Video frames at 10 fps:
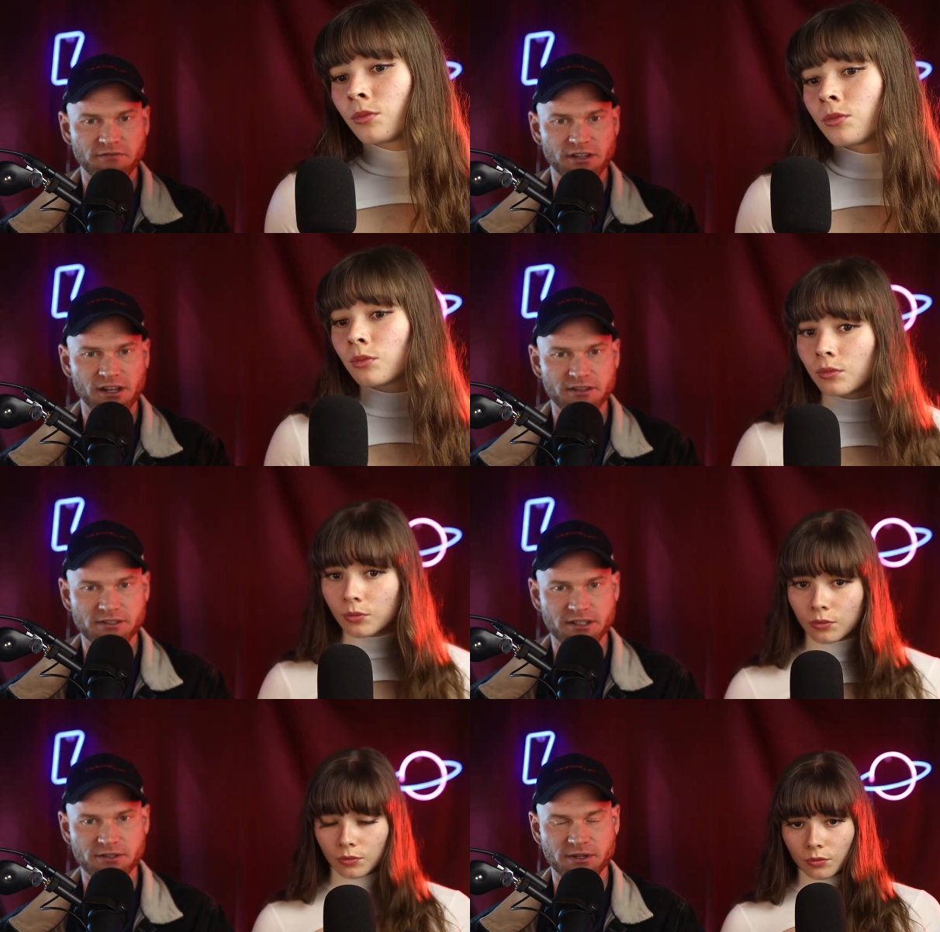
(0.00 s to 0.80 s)
Speaker 1: video. So
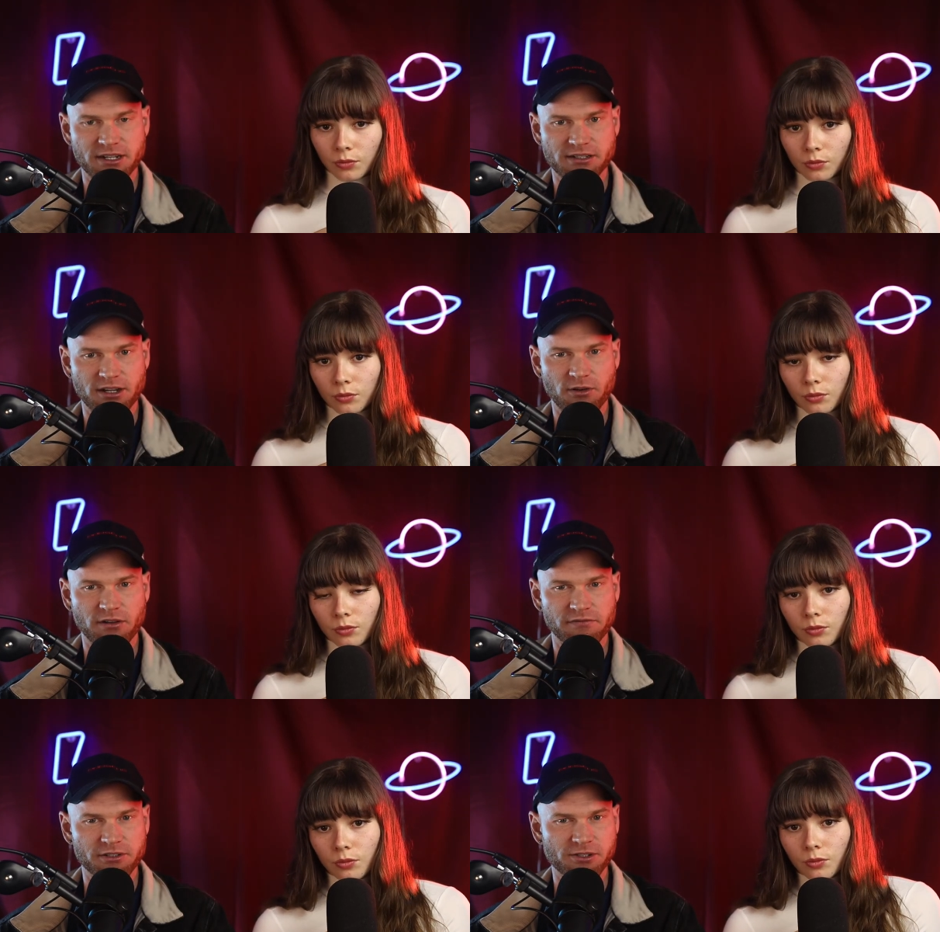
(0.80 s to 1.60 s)
this one doesn't go on
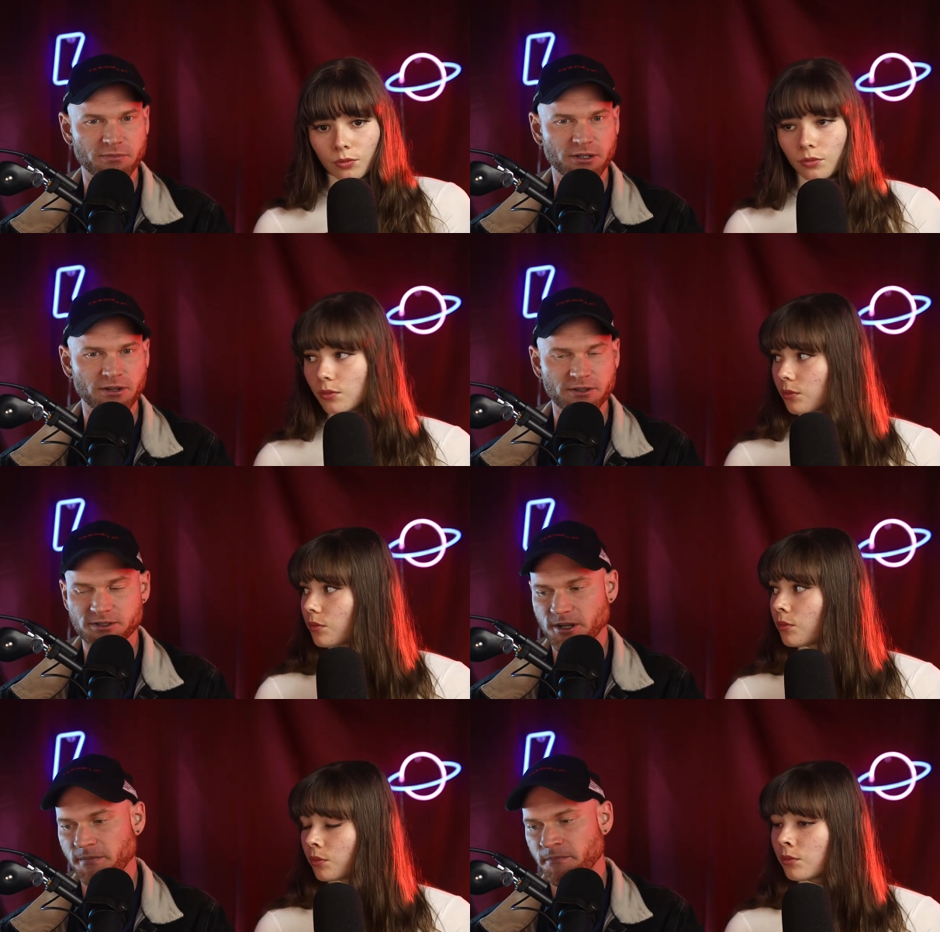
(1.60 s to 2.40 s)
for super long.
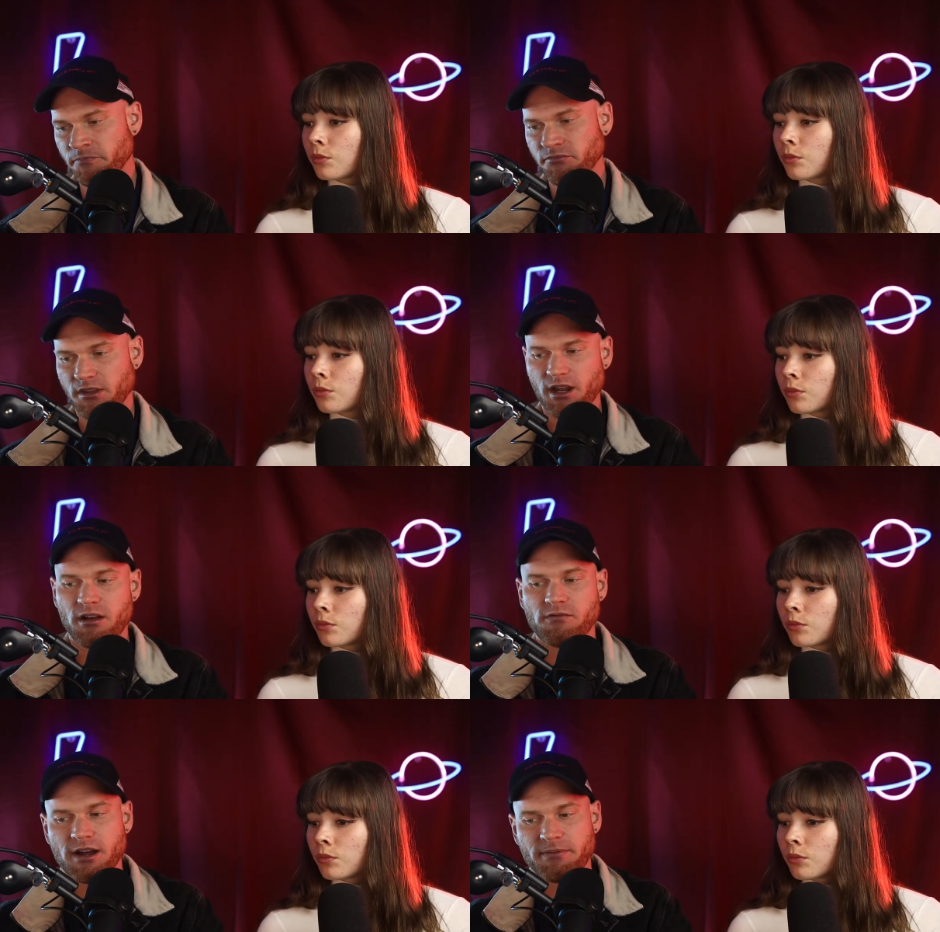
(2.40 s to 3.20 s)
So I'll
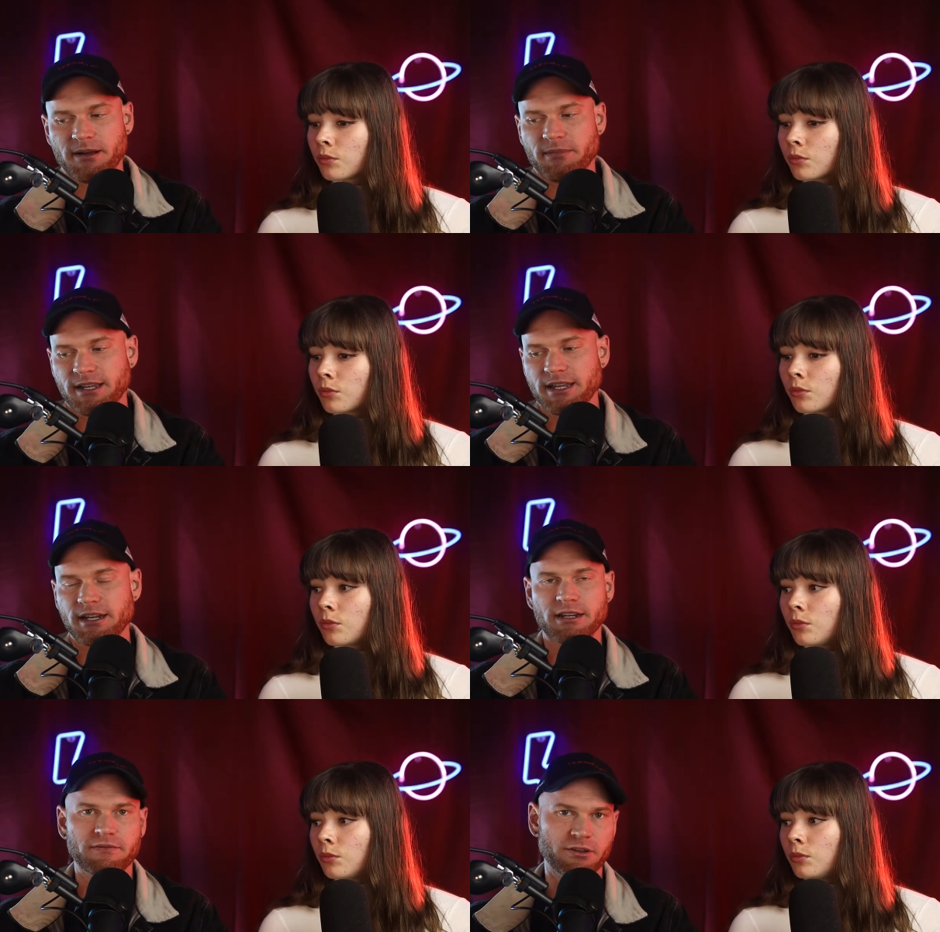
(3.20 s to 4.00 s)
wrap up again.
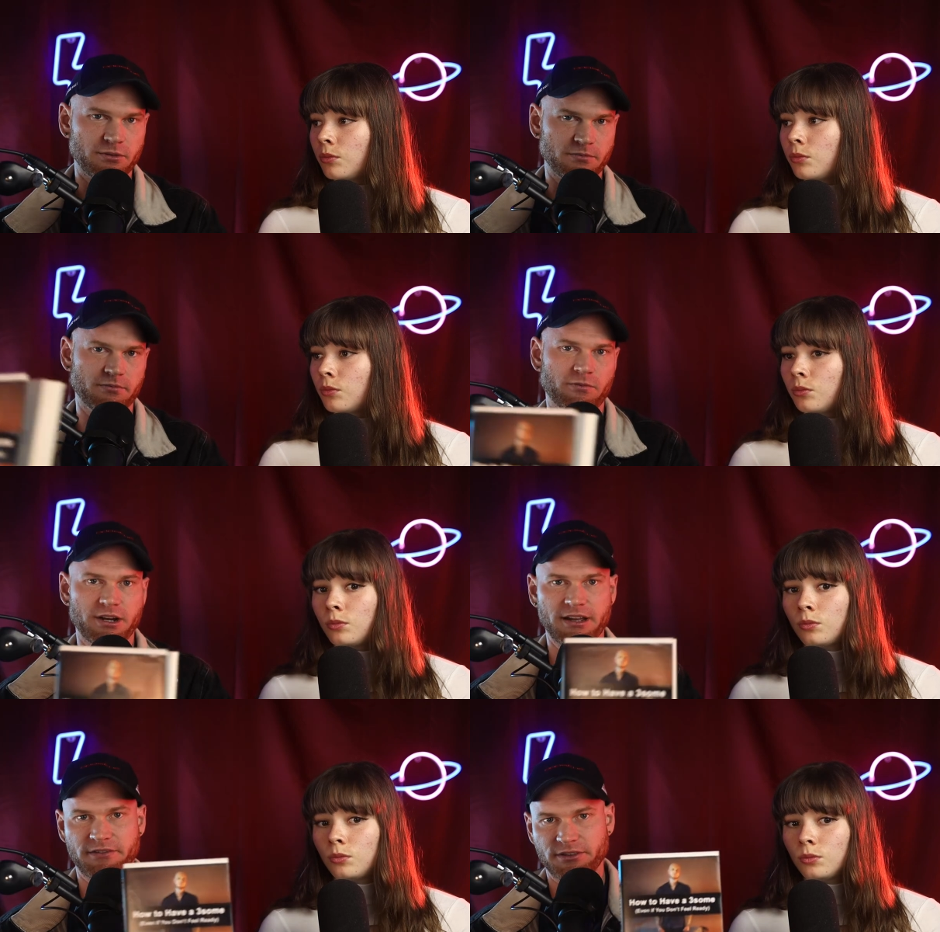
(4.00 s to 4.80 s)
If you want to
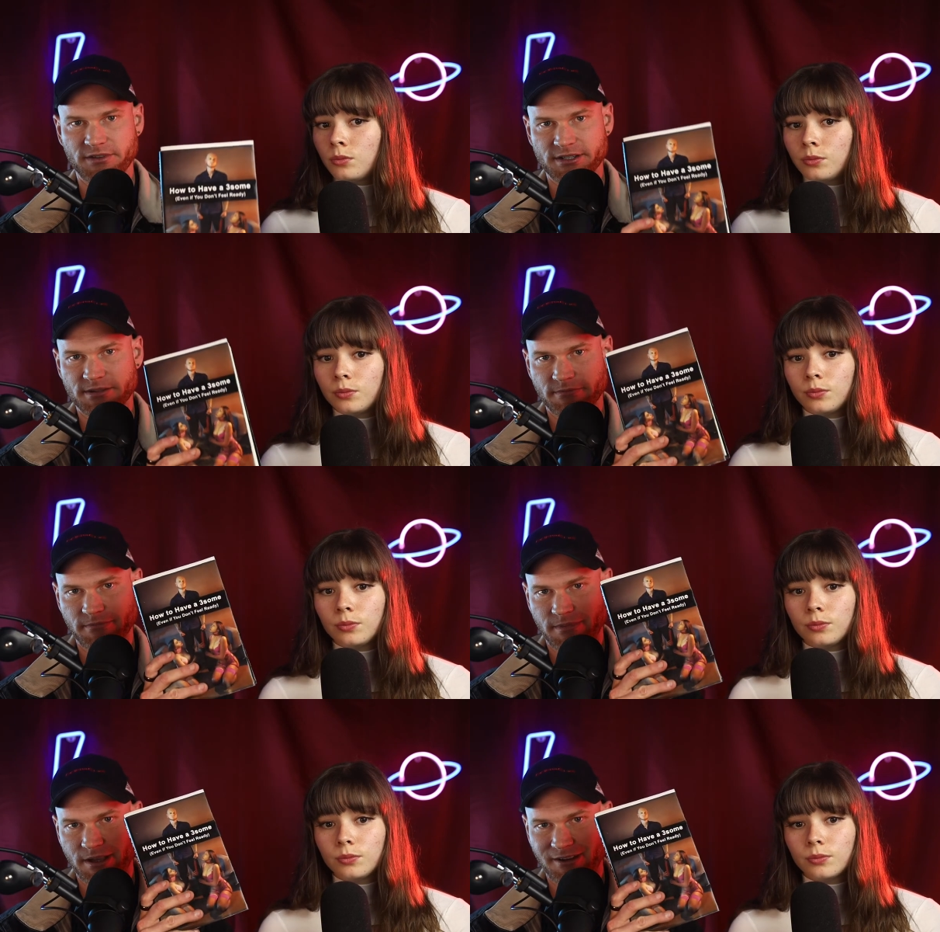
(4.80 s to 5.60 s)
have a threesome,
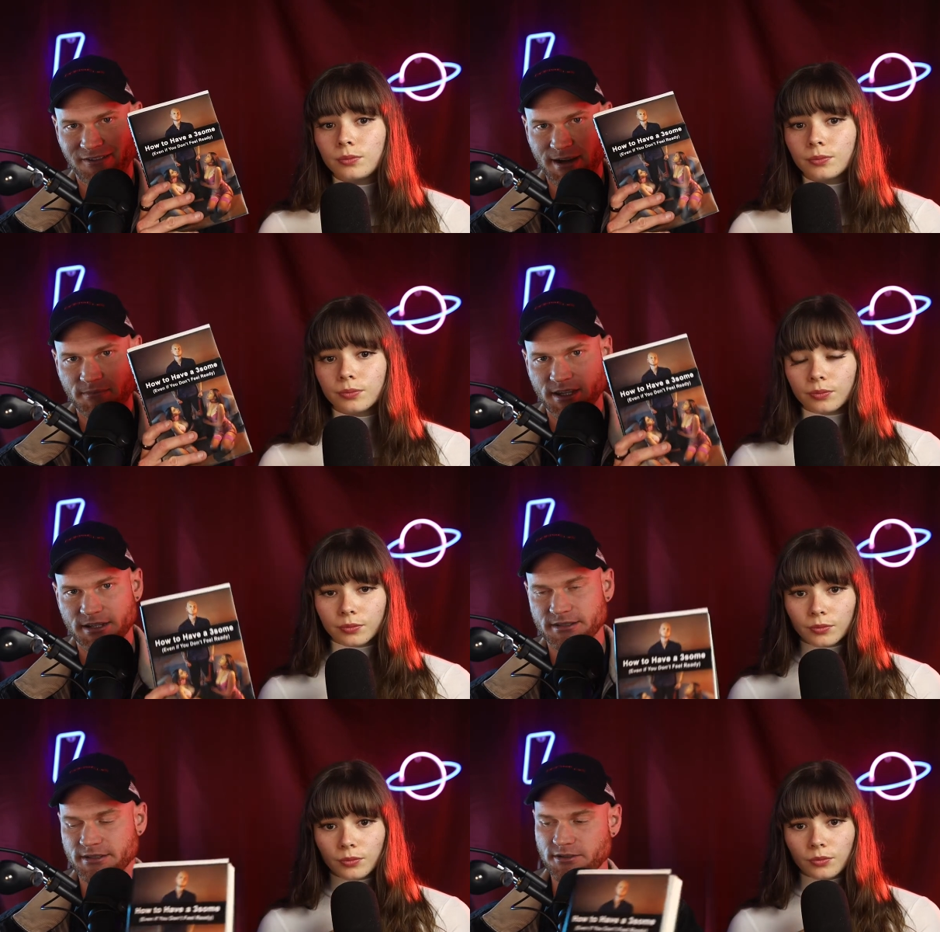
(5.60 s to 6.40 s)
grab
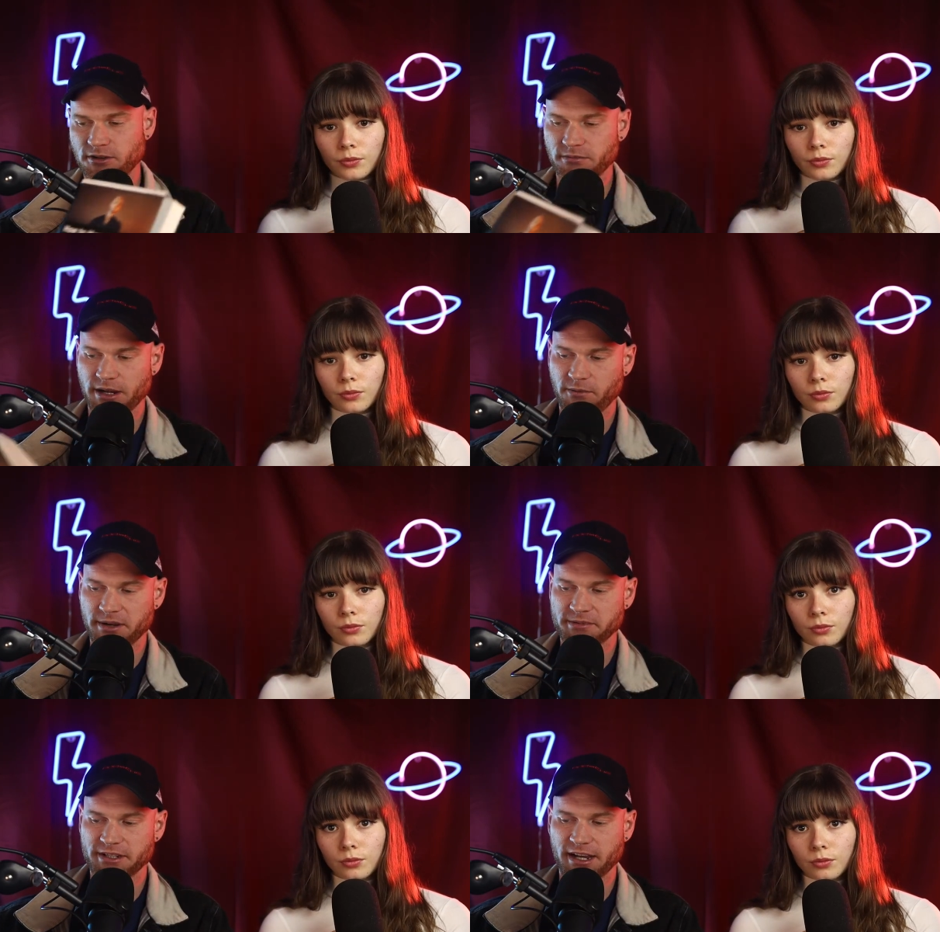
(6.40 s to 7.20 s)
this. It's on my
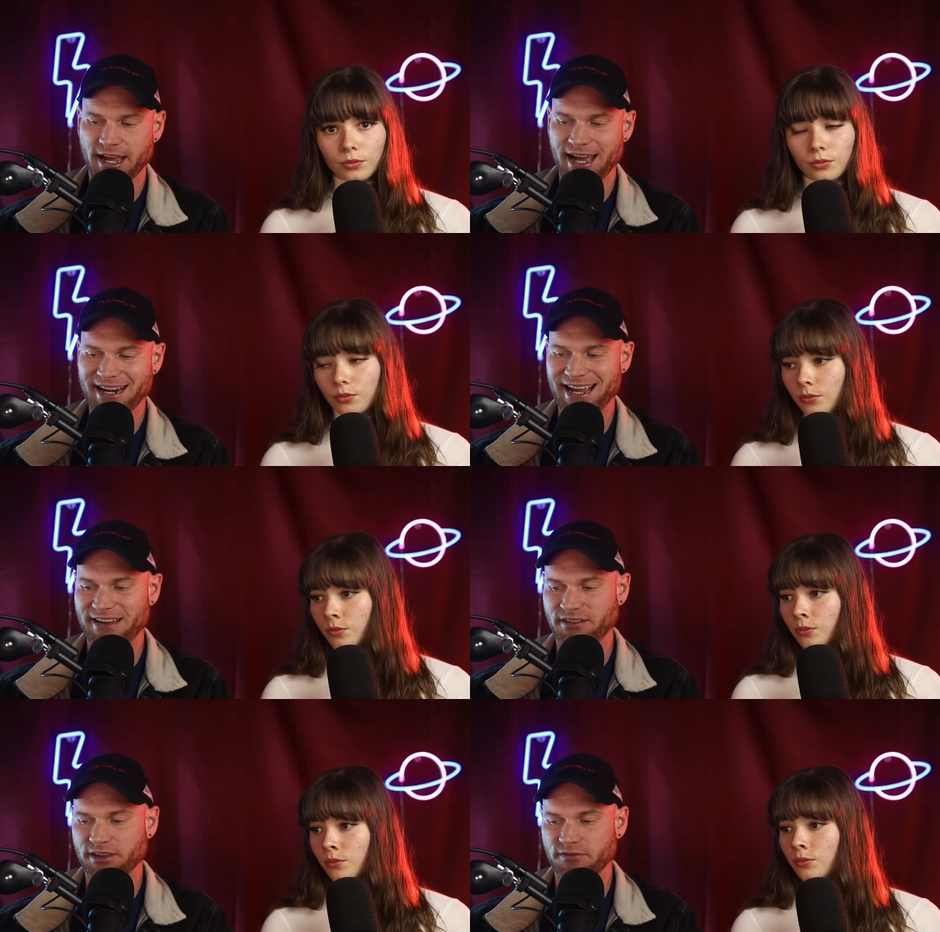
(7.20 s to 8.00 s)
website, How to Have
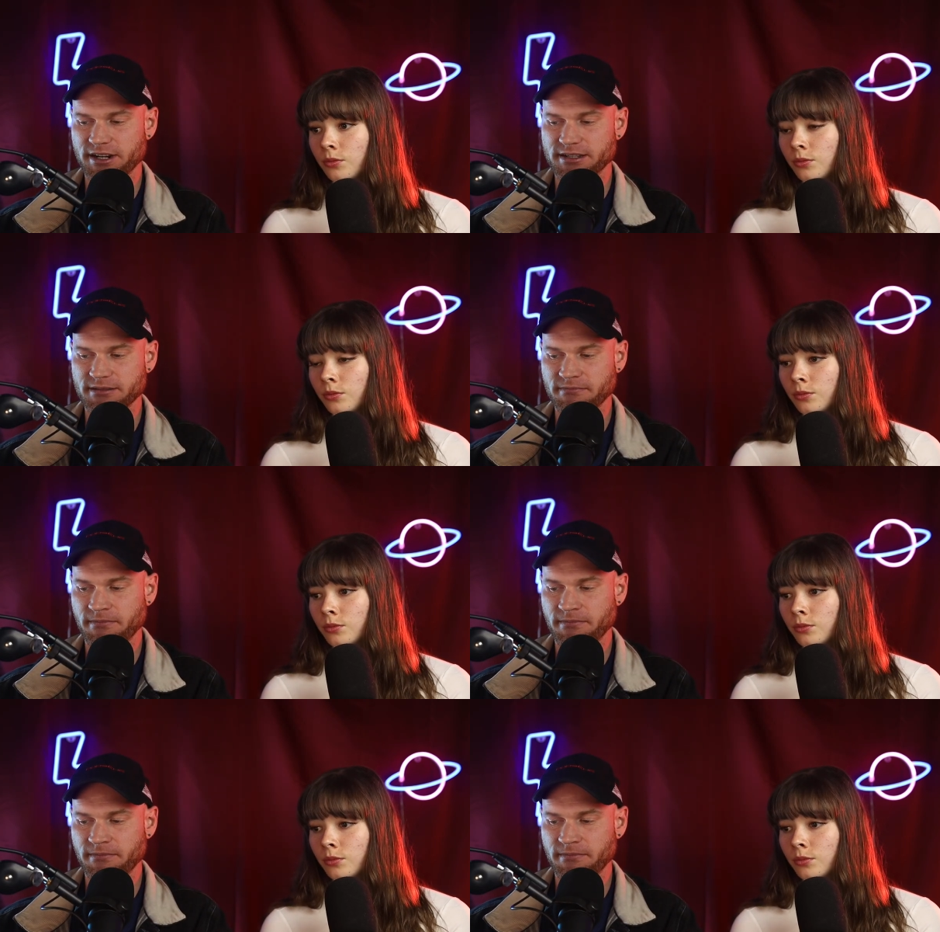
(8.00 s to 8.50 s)
a Threesome